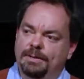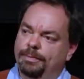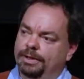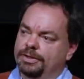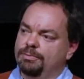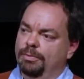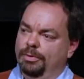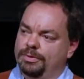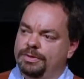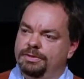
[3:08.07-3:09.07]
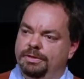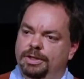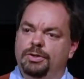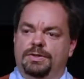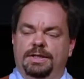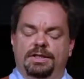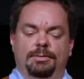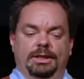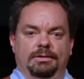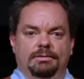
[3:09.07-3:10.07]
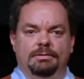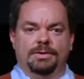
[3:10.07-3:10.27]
something that's most interesting to me.